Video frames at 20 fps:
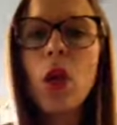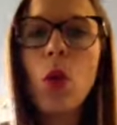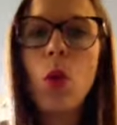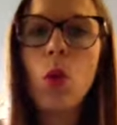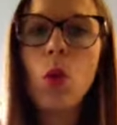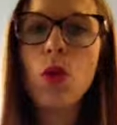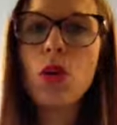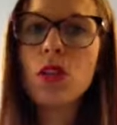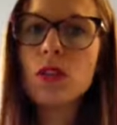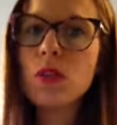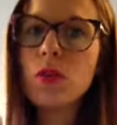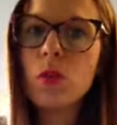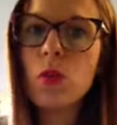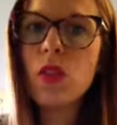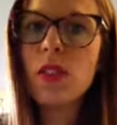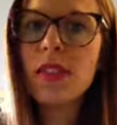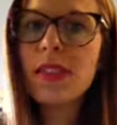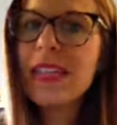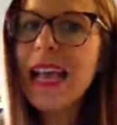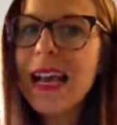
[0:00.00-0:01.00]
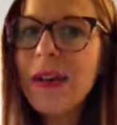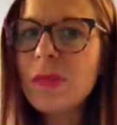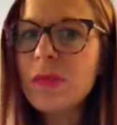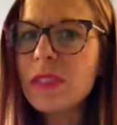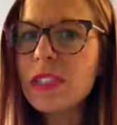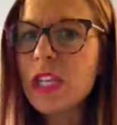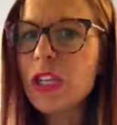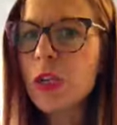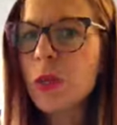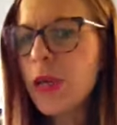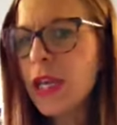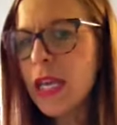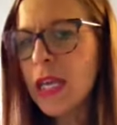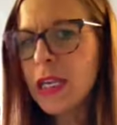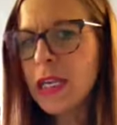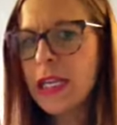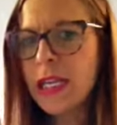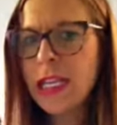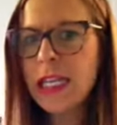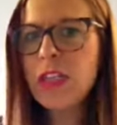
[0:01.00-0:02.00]
What sounds can you hear
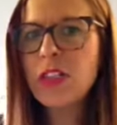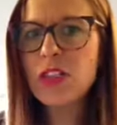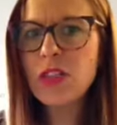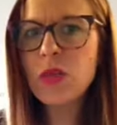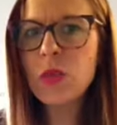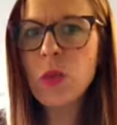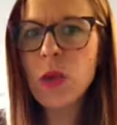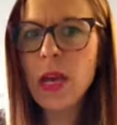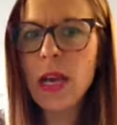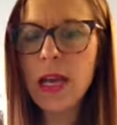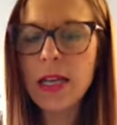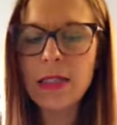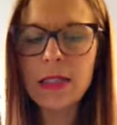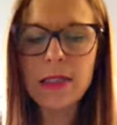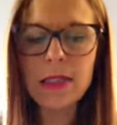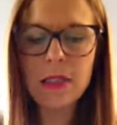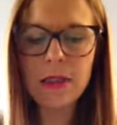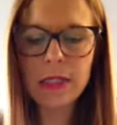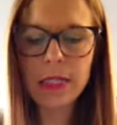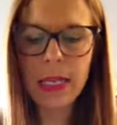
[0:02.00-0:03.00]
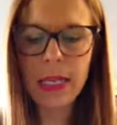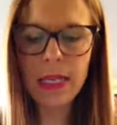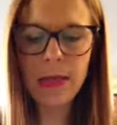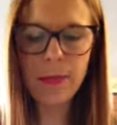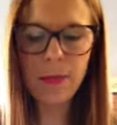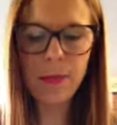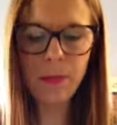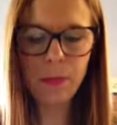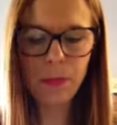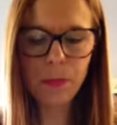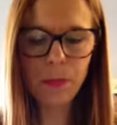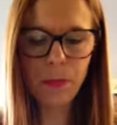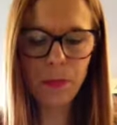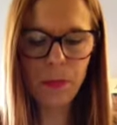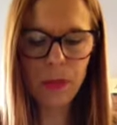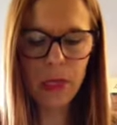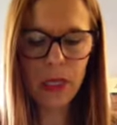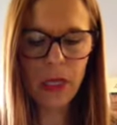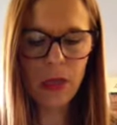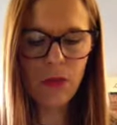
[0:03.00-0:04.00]
in each of the words, okay?
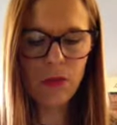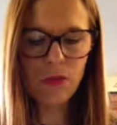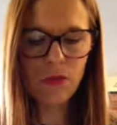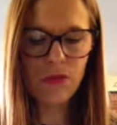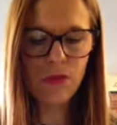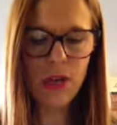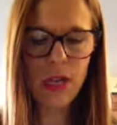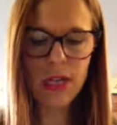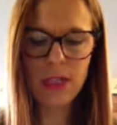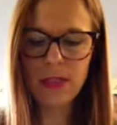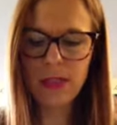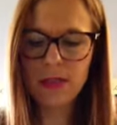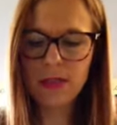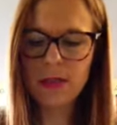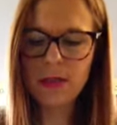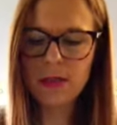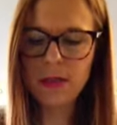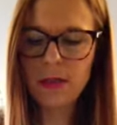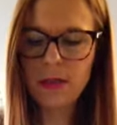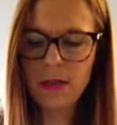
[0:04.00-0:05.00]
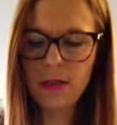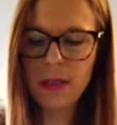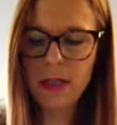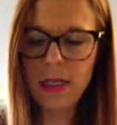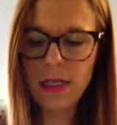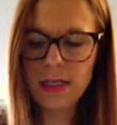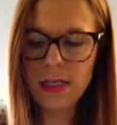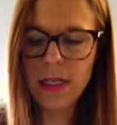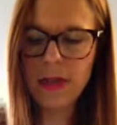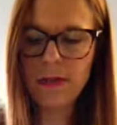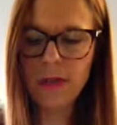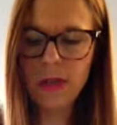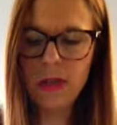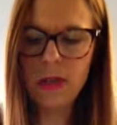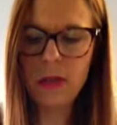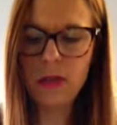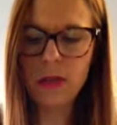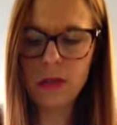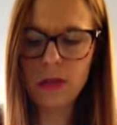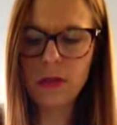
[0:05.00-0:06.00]
Right, so let's have a
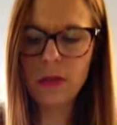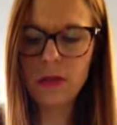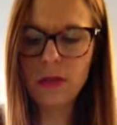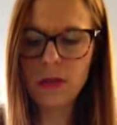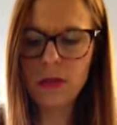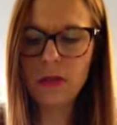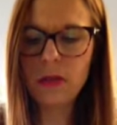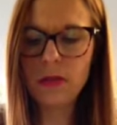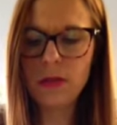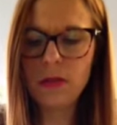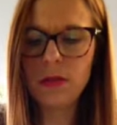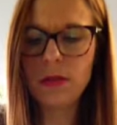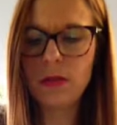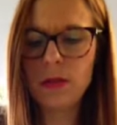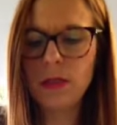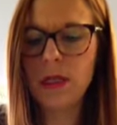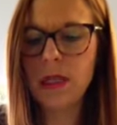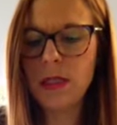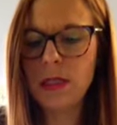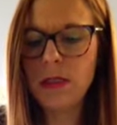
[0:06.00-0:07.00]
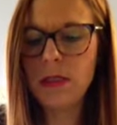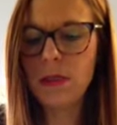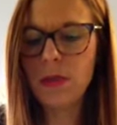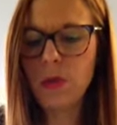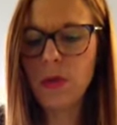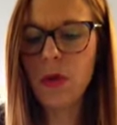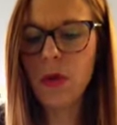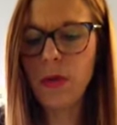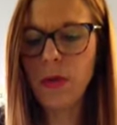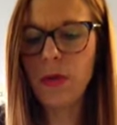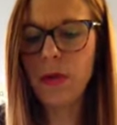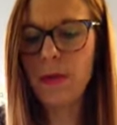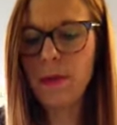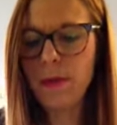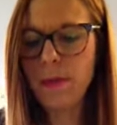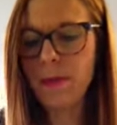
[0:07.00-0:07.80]
look at one of them.